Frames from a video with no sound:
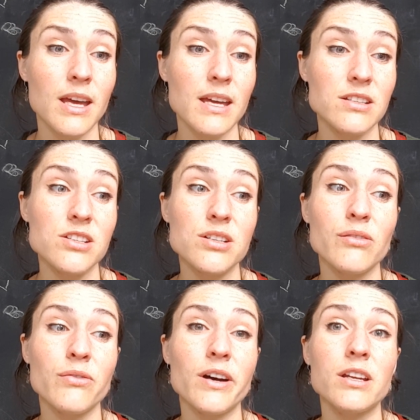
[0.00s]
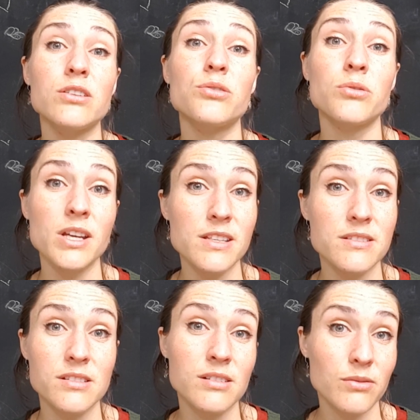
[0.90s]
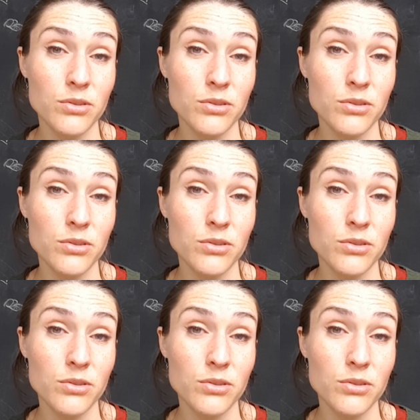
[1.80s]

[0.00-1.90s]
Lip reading: and ye shall find rest